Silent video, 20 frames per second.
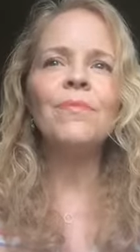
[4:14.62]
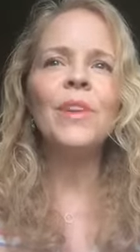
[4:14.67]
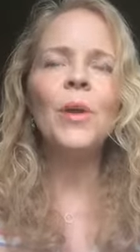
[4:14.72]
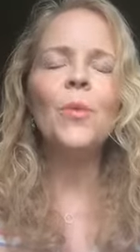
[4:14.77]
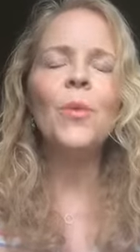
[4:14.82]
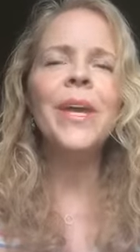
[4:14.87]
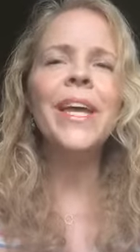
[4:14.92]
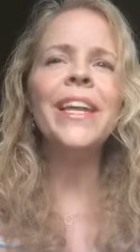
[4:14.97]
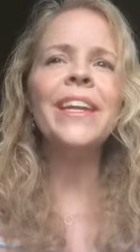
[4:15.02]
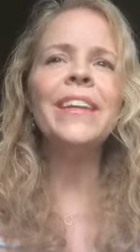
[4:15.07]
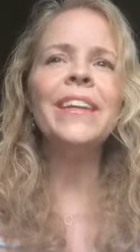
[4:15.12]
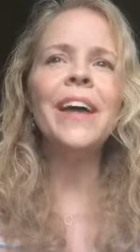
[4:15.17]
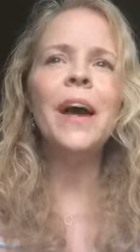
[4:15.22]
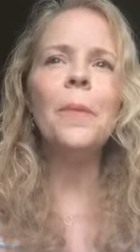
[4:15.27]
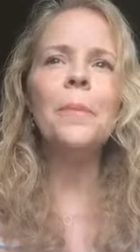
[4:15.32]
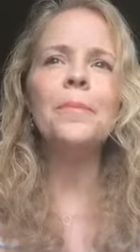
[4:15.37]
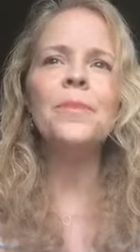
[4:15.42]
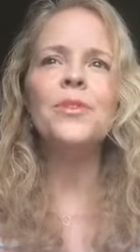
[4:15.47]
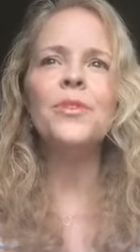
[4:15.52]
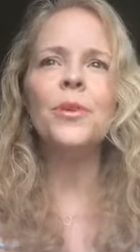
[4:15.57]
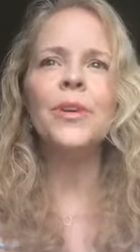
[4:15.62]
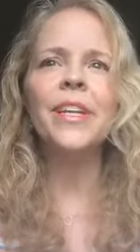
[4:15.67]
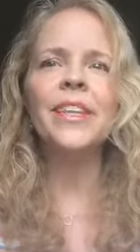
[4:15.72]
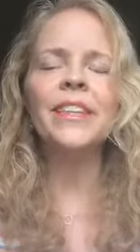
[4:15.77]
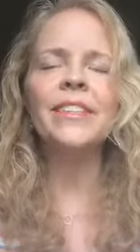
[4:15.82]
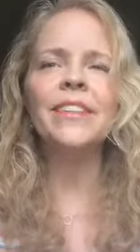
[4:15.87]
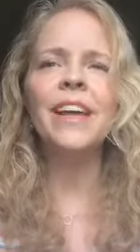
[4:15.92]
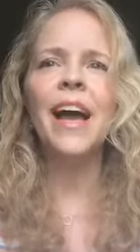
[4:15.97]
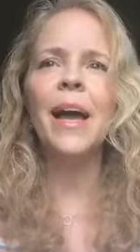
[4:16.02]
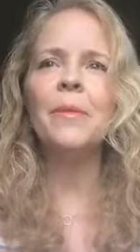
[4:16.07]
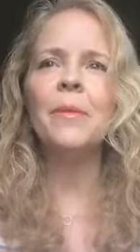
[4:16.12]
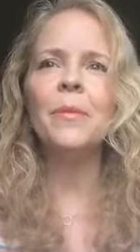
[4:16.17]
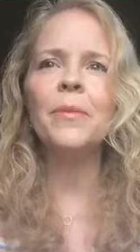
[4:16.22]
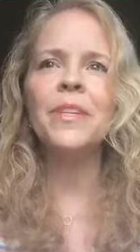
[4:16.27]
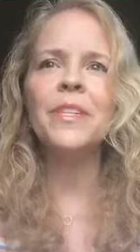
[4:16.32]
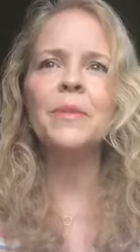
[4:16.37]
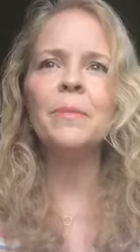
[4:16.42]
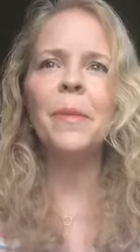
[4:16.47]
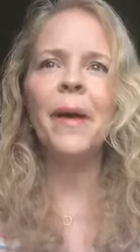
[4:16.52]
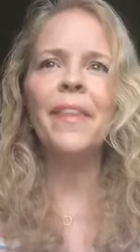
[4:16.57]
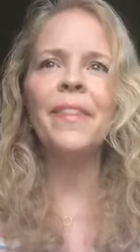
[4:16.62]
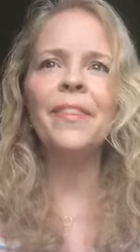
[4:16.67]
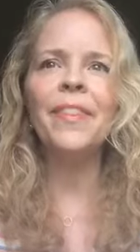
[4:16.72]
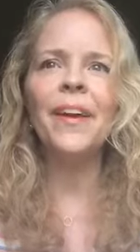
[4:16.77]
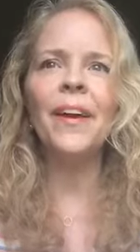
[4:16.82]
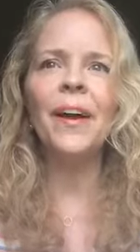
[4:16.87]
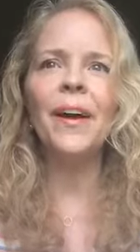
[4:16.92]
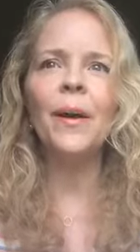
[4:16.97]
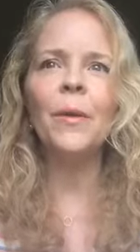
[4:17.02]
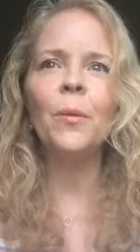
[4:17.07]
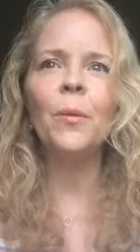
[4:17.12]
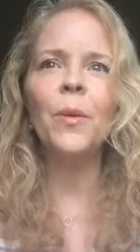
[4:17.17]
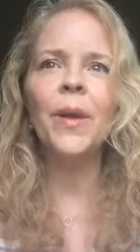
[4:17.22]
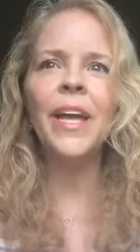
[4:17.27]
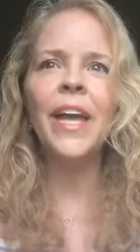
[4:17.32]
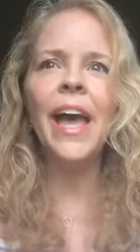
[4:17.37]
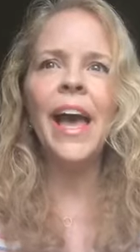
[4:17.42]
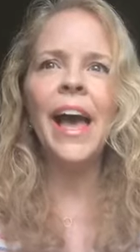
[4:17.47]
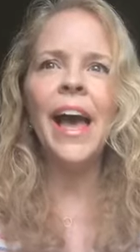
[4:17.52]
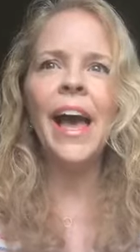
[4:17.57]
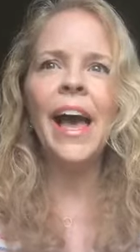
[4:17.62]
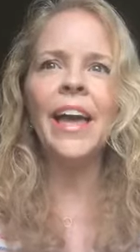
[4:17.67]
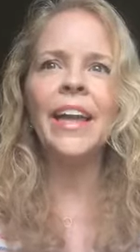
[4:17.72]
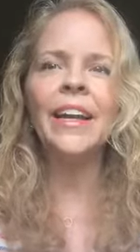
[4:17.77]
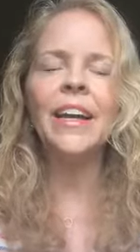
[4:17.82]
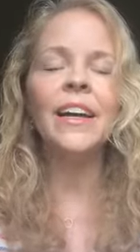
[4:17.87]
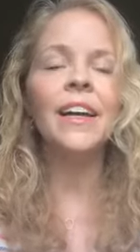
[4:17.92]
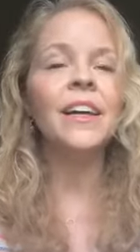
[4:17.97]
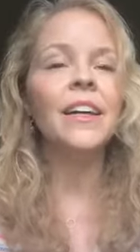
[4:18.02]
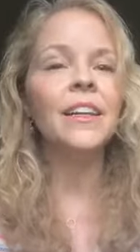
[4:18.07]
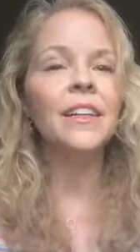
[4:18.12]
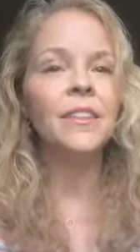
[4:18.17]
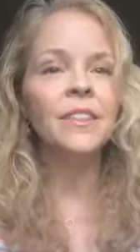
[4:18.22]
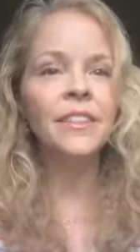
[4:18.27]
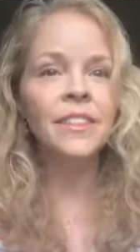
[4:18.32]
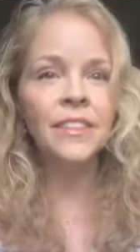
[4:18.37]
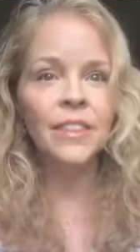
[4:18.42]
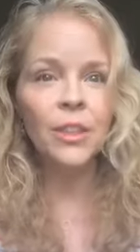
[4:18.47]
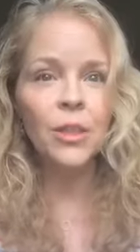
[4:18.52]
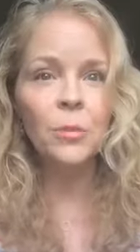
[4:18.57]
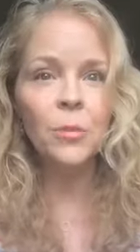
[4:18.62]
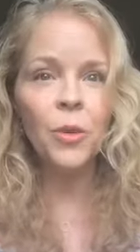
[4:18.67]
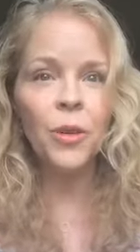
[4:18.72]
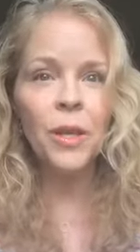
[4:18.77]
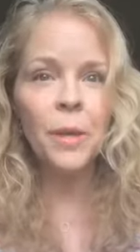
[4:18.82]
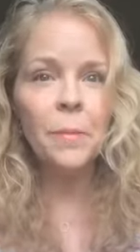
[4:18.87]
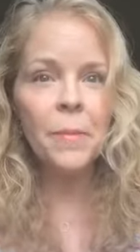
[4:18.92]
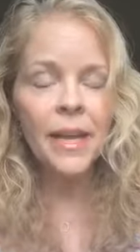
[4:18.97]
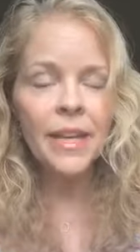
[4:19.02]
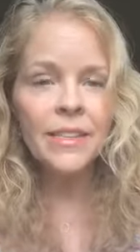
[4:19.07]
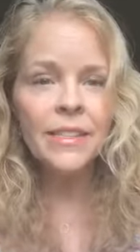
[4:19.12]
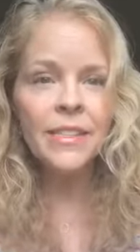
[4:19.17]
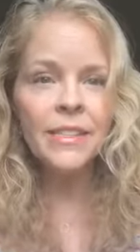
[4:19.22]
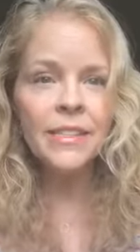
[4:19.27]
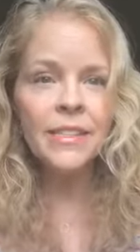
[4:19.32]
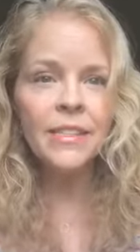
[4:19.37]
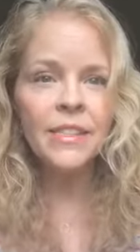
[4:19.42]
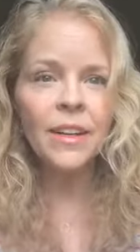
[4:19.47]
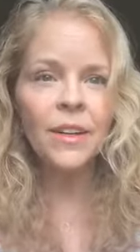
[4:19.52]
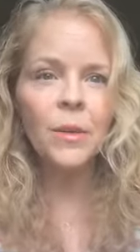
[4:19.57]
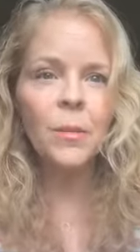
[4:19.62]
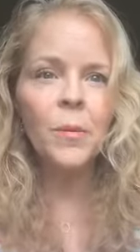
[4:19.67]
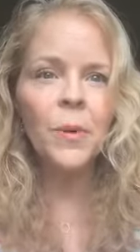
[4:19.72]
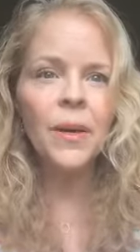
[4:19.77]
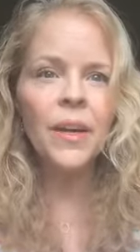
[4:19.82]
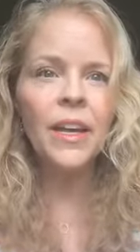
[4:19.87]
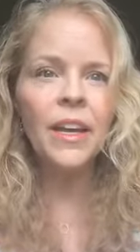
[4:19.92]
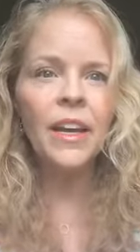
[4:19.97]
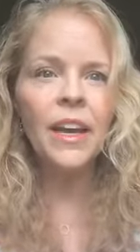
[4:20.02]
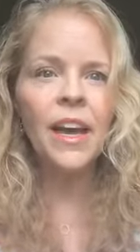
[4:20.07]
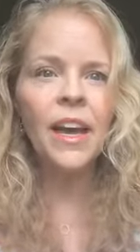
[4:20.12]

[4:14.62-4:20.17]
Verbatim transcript: we ended up during the time that we spent there, we had a ceremony, a medicine ceremony.